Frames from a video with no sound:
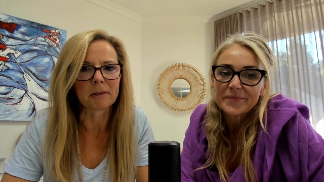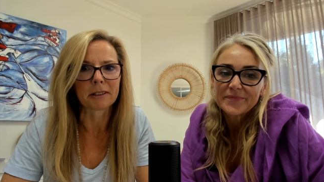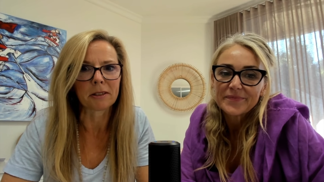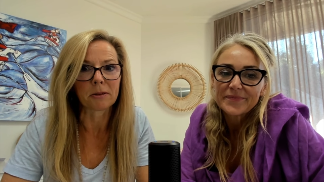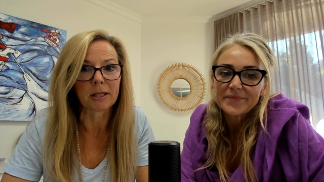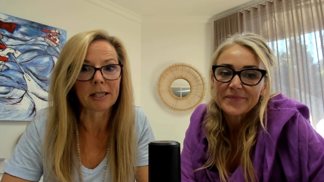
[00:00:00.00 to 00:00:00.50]
Speaker 1: really
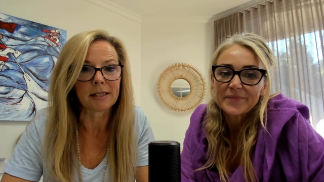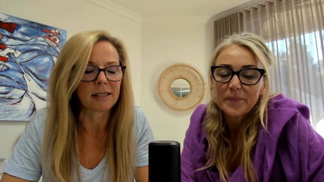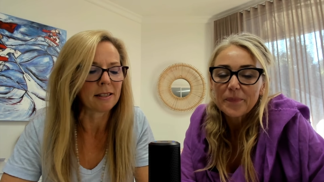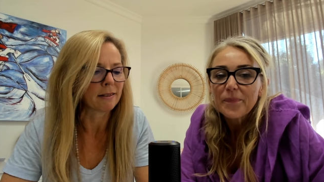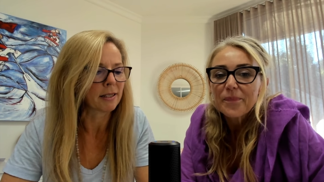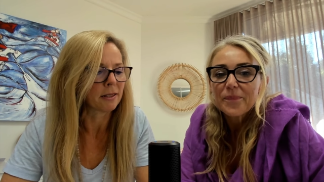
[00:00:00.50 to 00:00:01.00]
crazy.
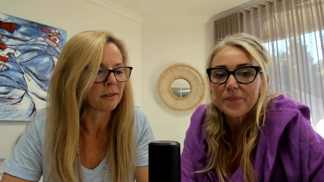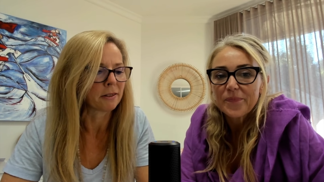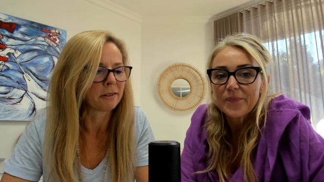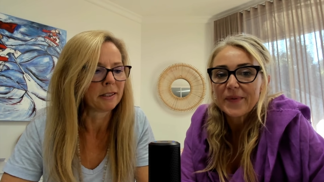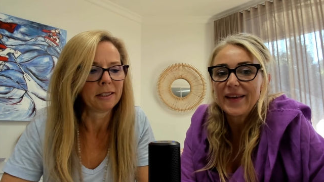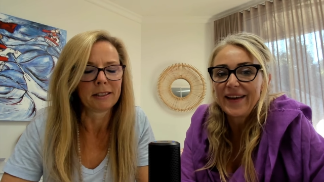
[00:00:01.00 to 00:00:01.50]
So
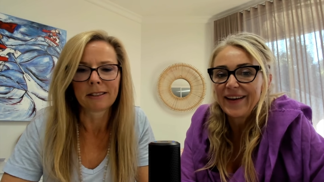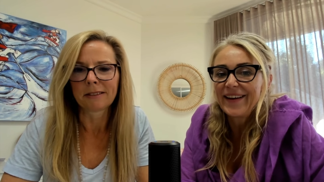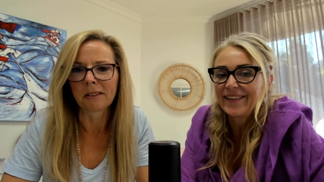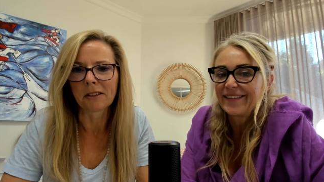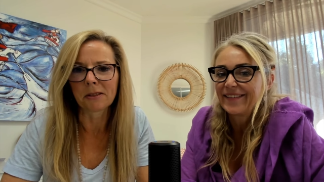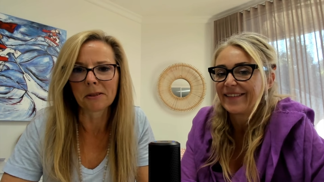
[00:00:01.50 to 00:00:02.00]
yeah.
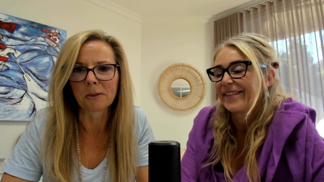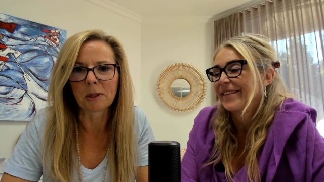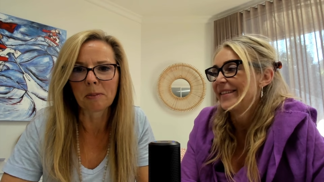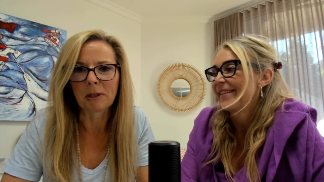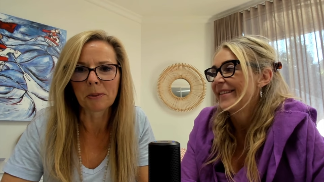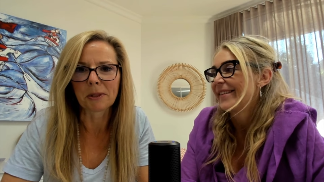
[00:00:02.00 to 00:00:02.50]
we thought we'd
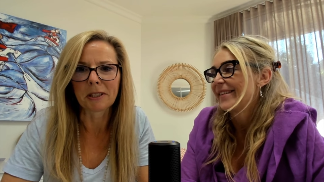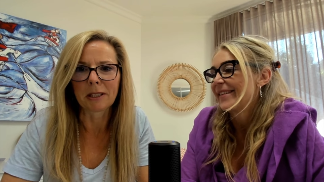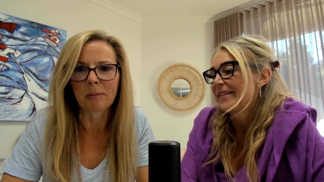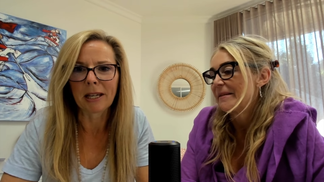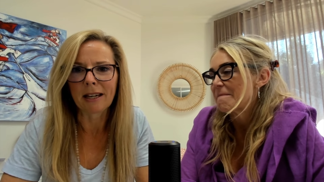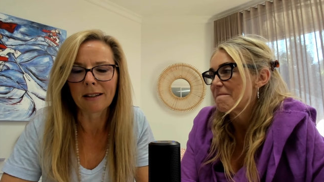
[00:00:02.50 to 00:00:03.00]
be real
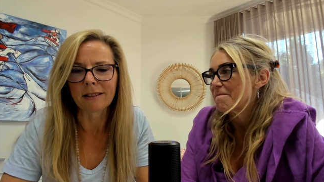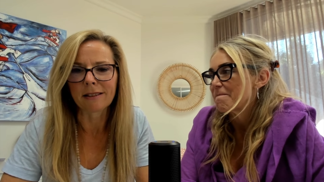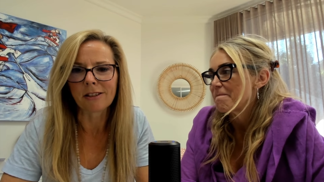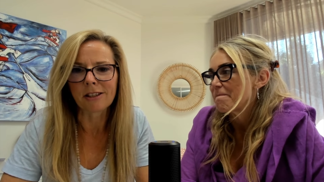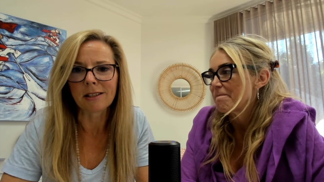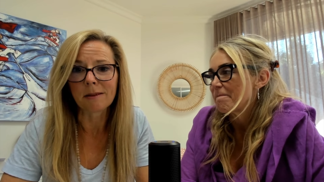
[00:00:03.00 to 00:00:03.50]
about it and
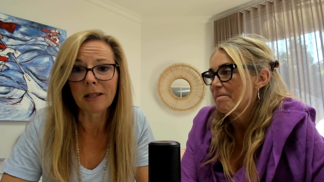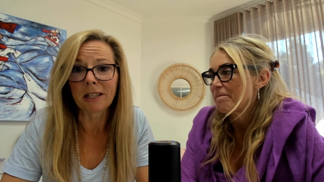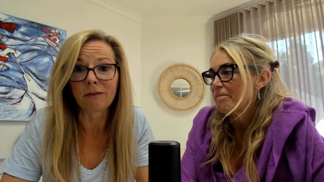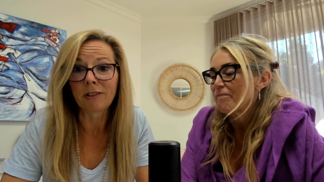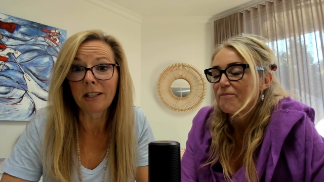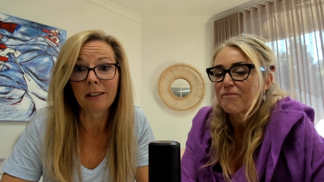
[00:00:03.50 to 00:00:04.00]
just make a
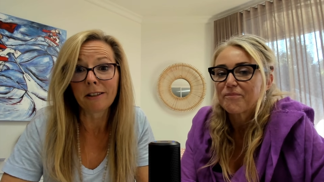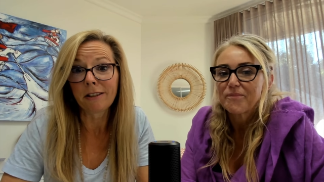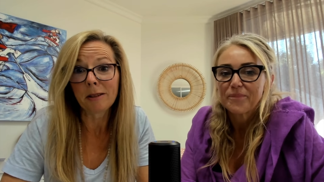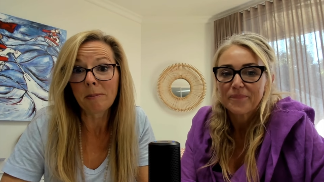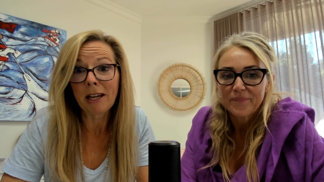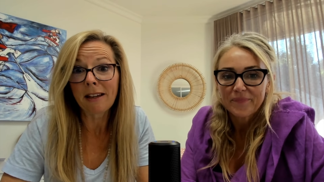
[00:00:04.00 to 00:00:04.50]
video
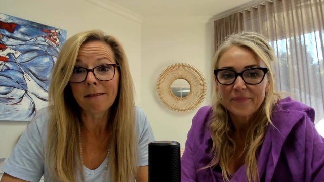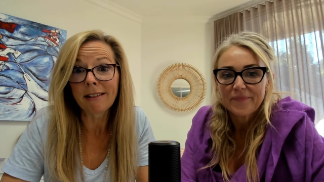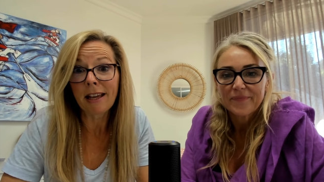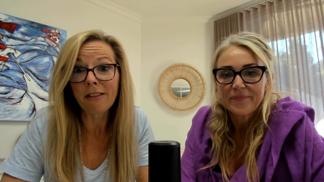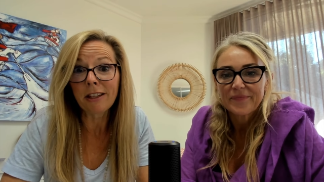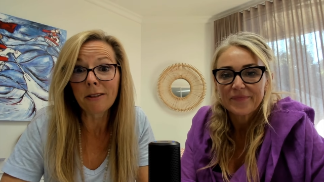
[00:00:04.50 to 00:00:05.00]
about
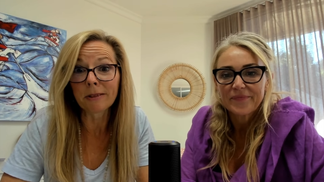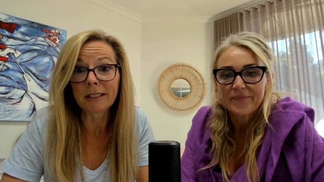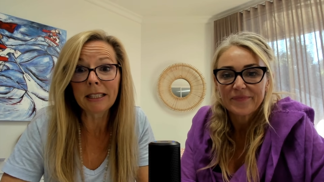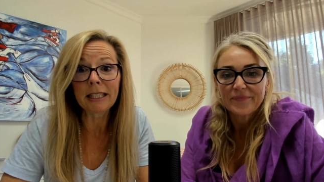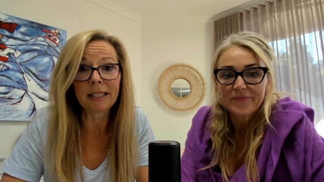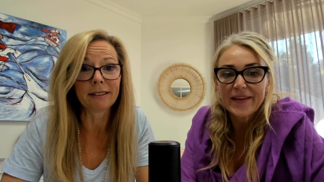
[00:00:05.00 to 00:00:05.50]
nothing really.
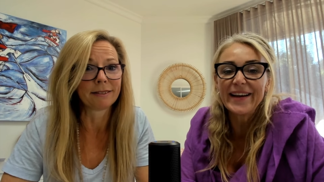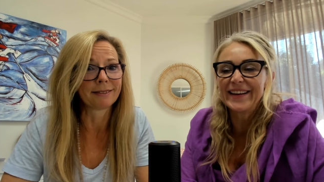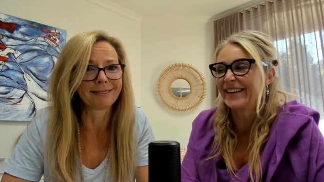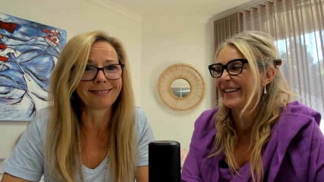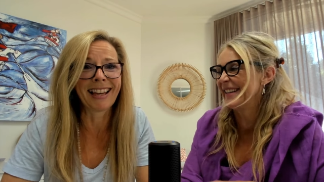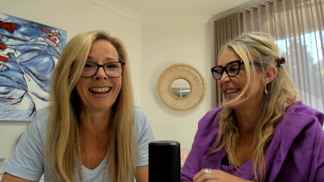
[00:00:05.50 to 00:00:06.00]

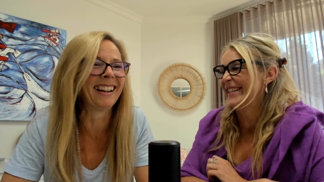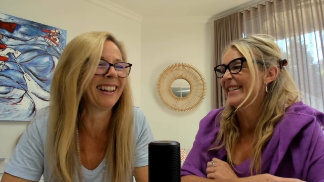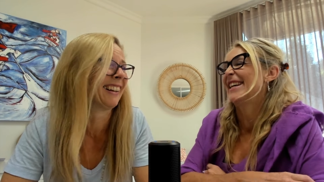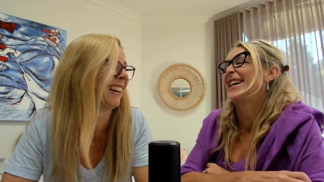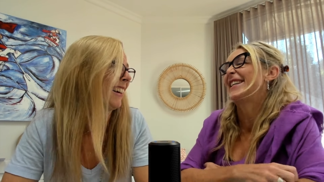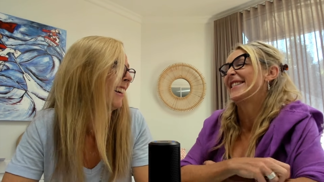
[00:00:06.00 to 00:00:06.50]

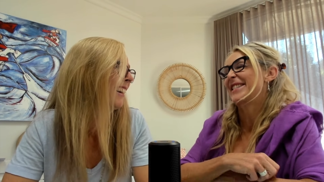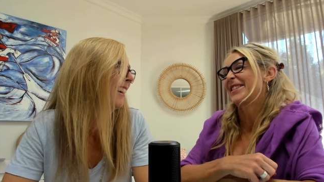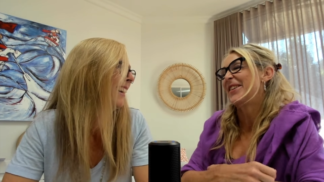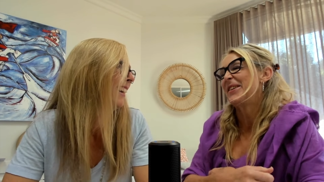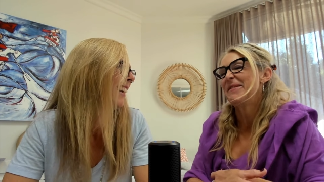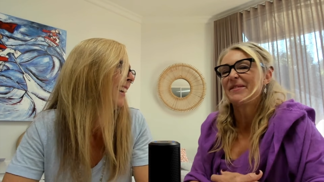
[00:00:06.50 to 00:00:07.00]
Speaker 2: like a
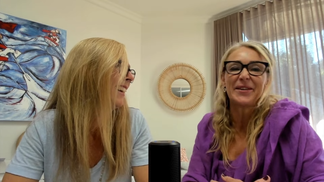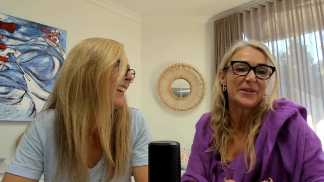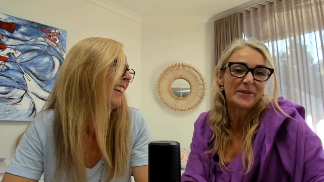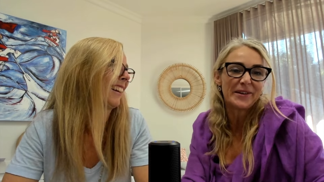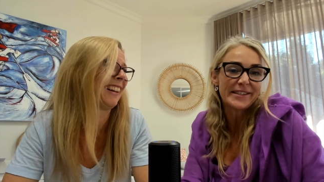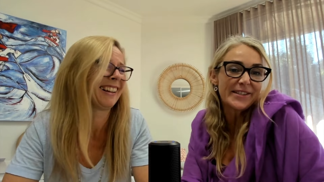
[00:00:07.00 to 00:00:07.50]
Seinfeld,
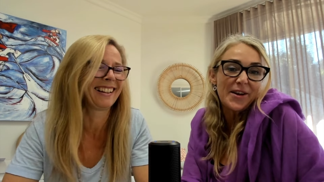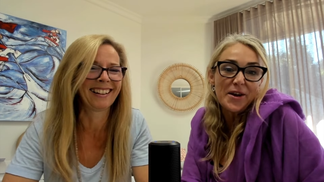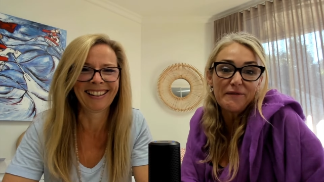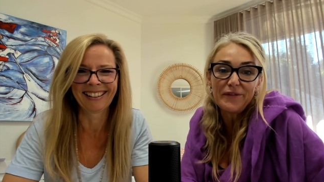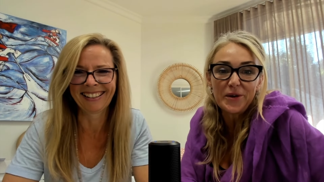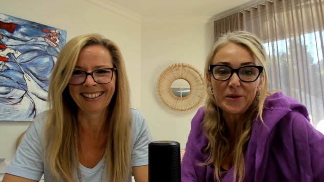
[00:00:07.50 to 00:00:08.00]
a
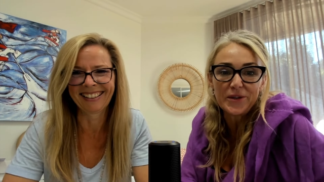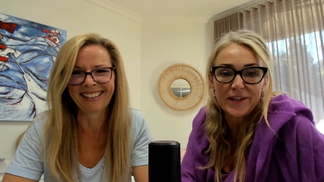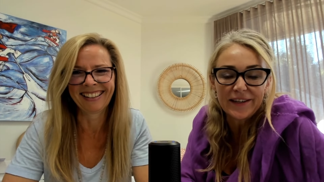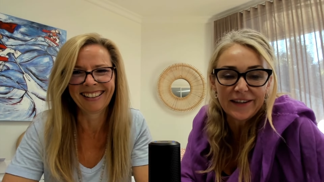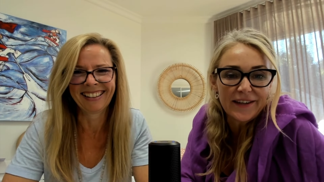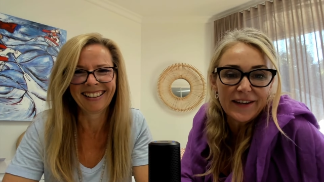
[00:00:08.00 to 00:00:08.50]
Seinfeld.
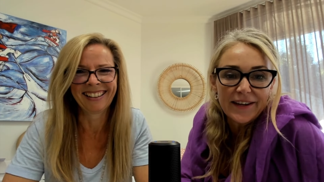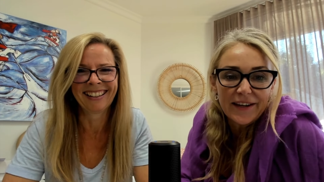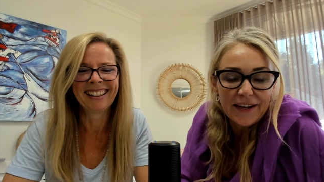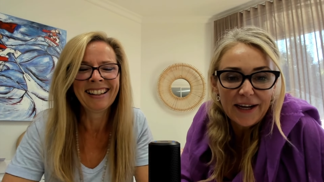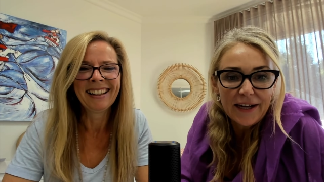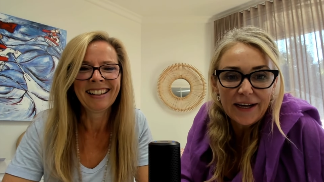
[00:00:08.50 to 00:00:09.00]
Uh,
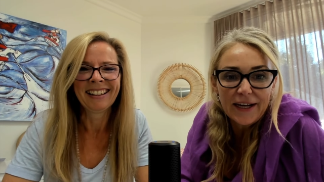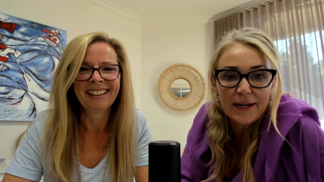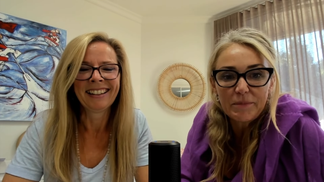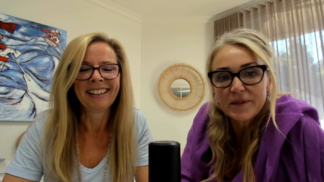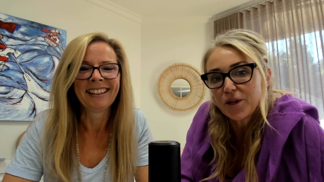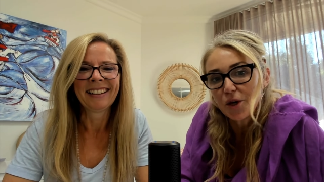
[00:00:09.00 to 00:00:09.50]
uh,
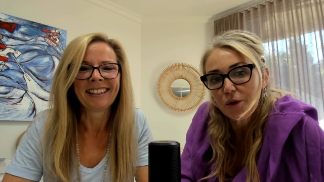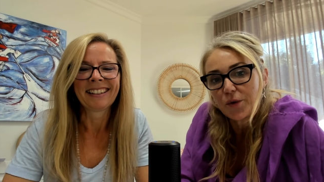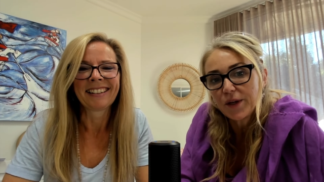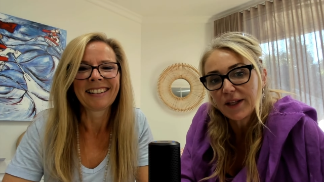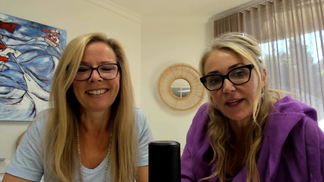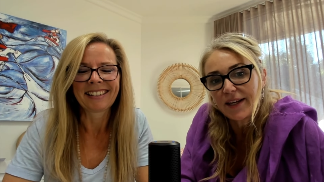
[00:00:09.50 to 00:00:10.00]
episode,
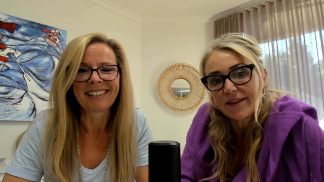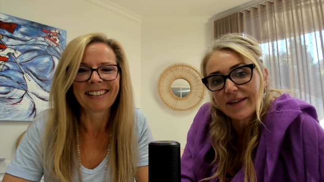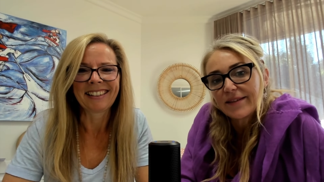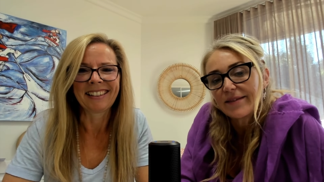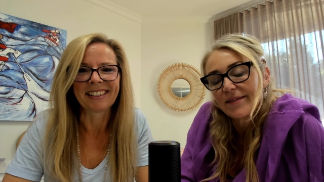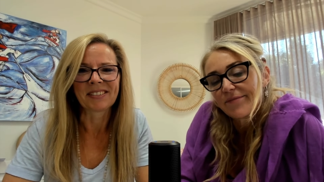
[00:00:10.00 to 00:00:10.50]
really.
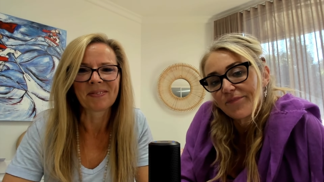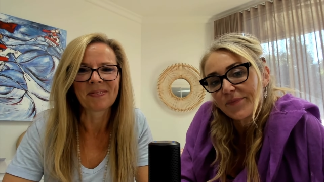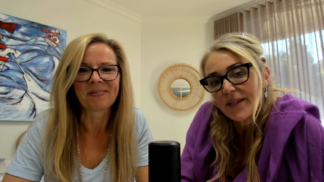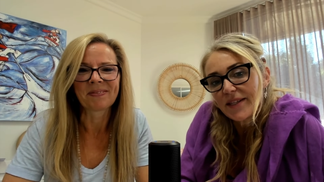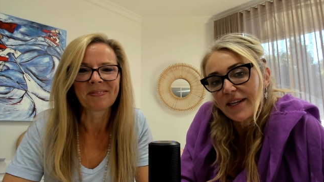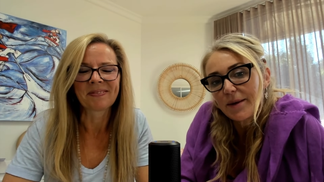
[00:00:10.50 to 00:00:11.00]
Yep.
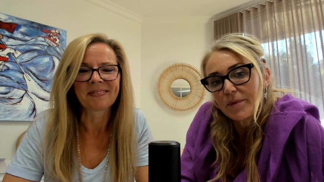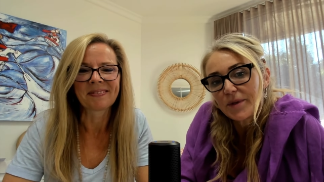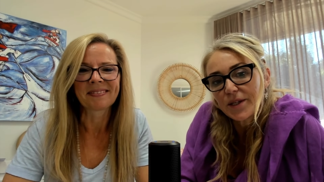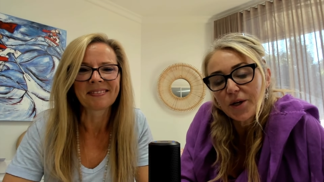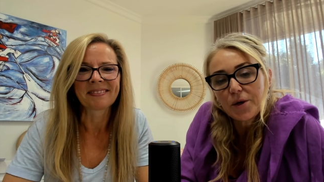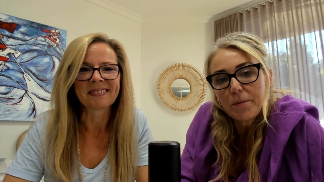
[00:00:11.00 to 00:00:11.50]
It's an
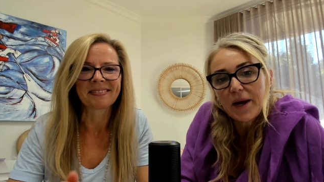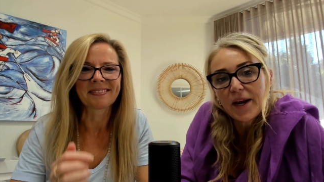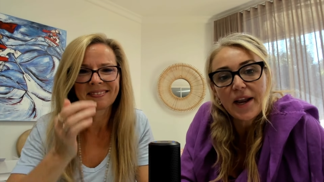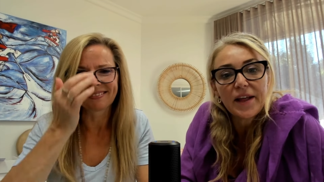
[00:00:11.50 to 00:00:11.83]
episode about